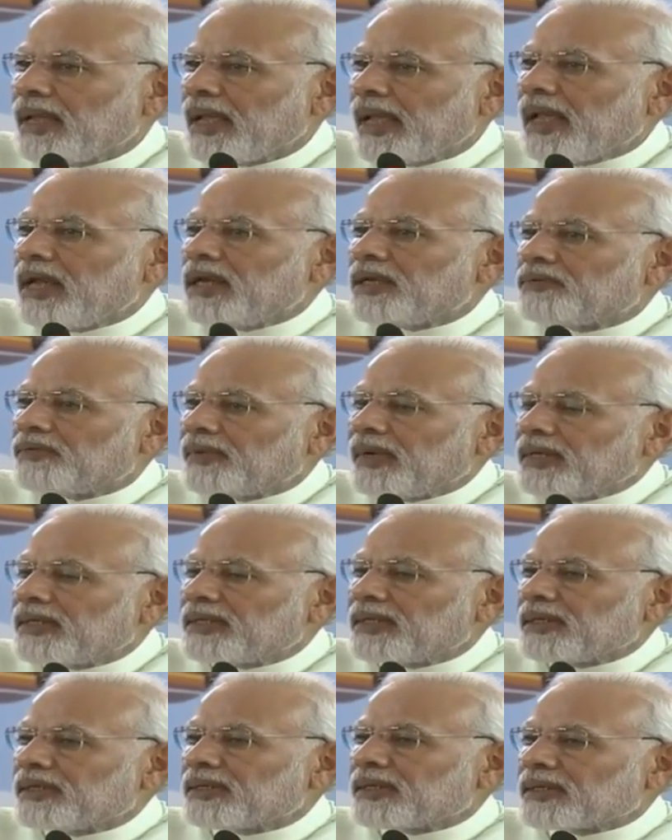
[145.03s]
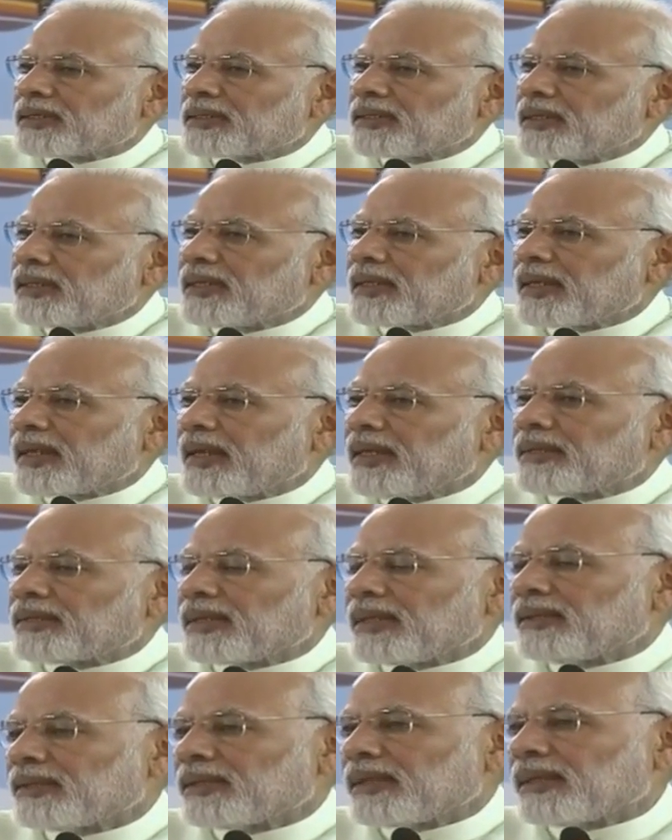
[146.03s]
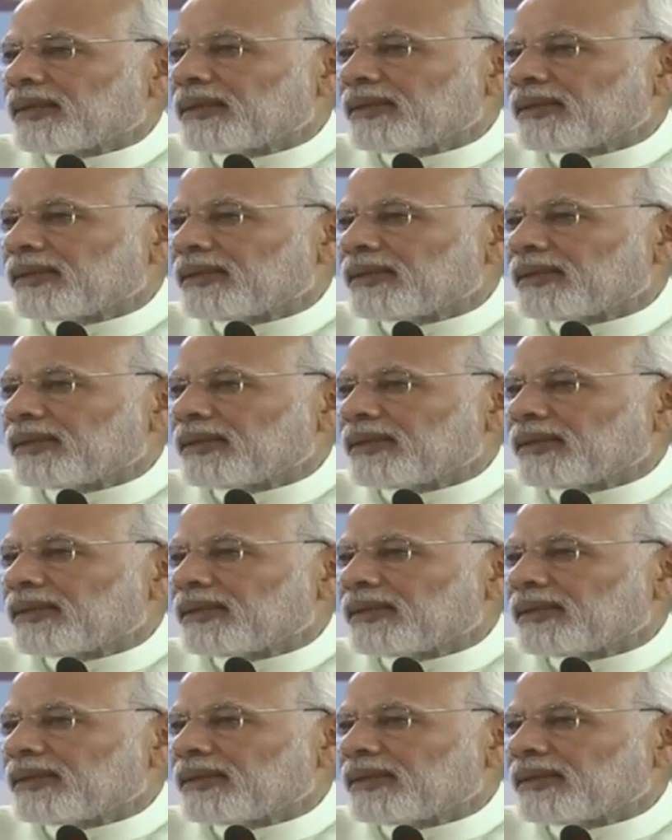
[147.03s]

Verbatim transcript: and 20 tertiary care center